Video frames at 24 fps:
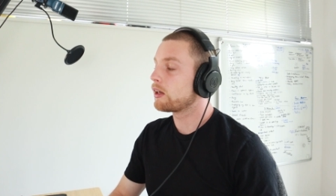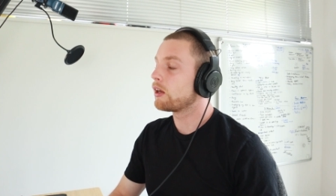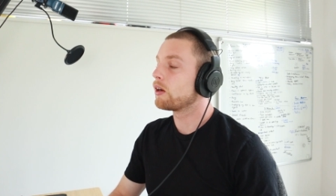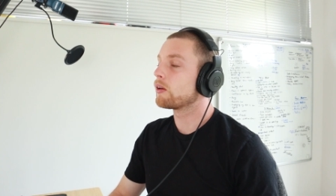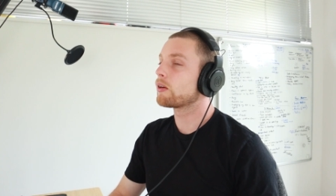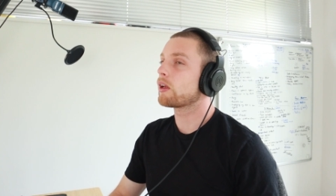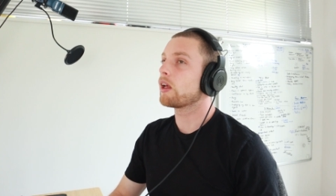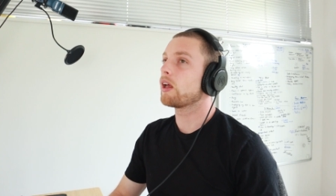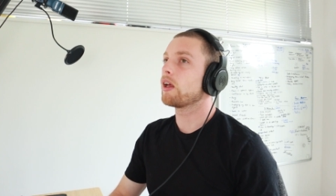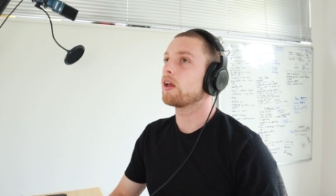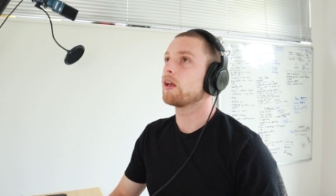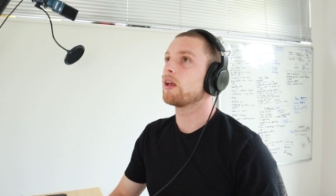
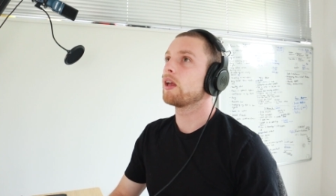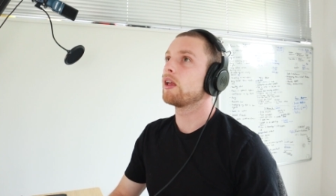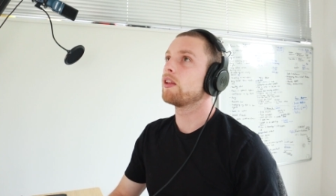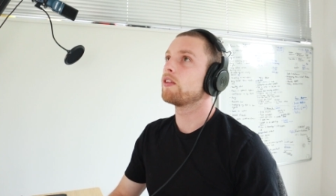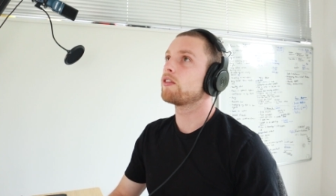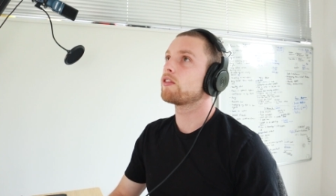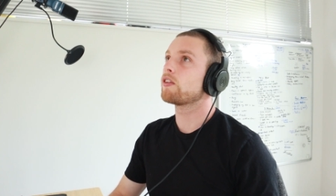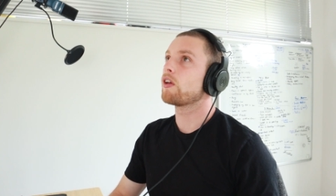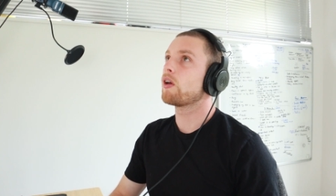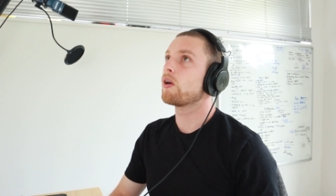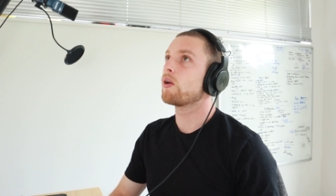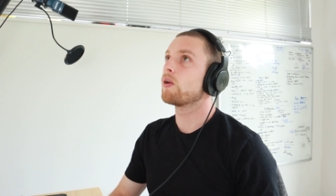Okay. And
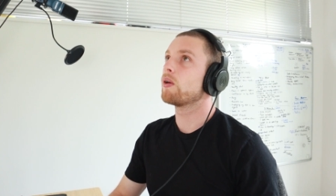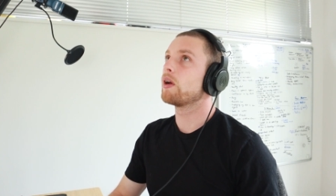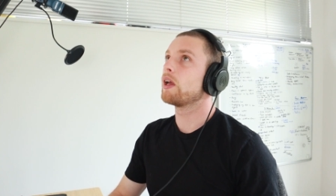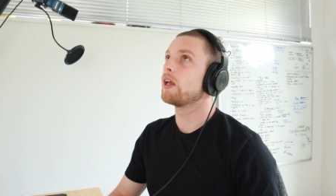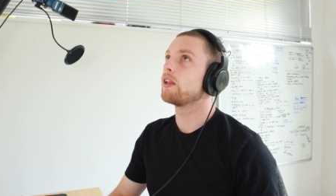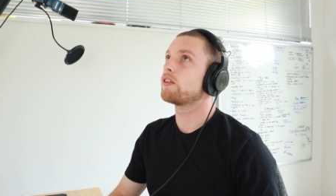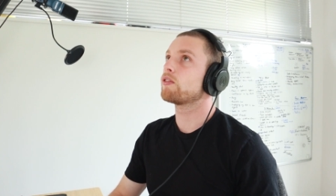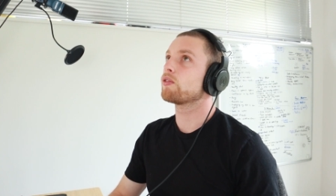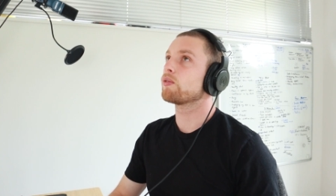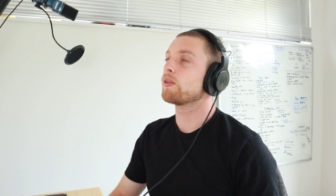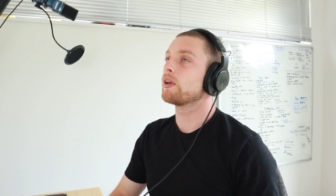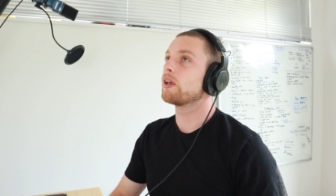so
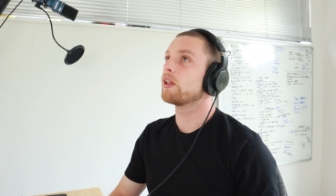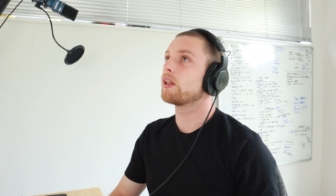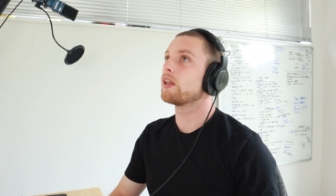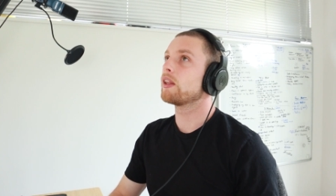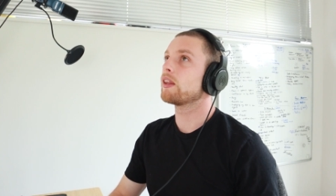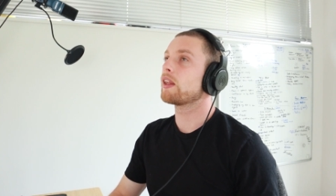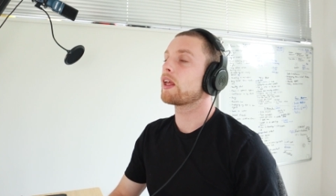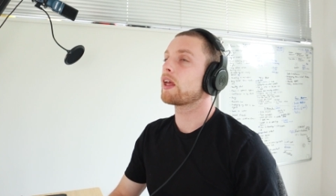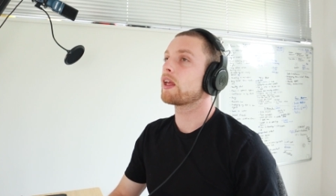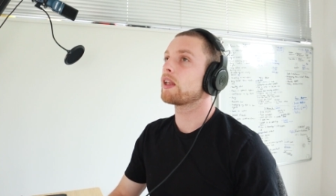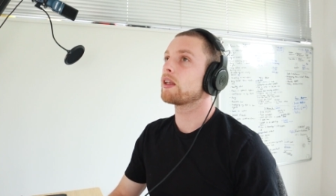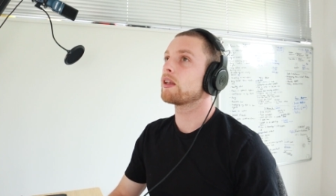it's really
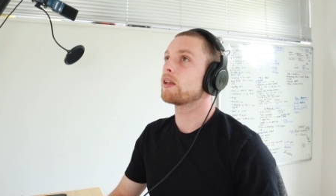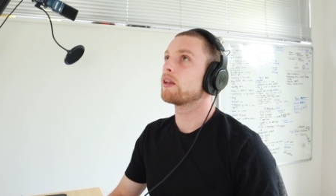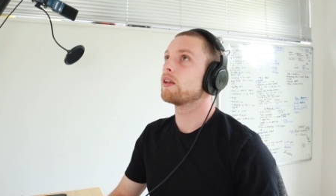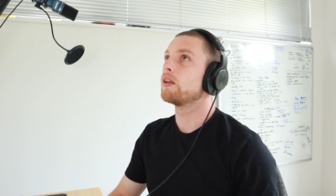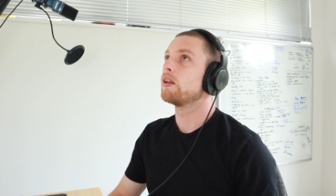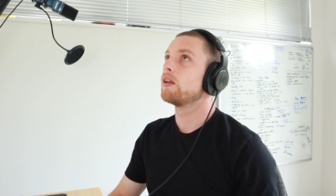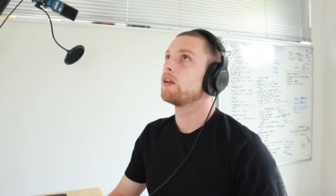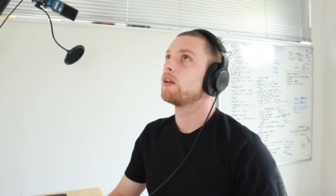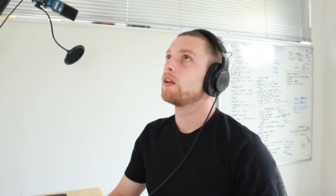then,